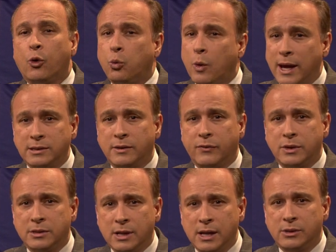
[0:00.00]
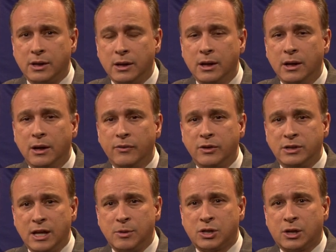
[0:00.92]
rest of the season. The
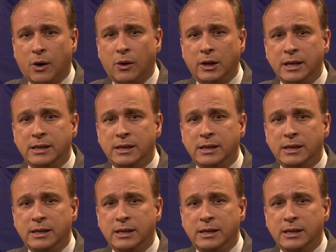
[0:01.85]
team is currently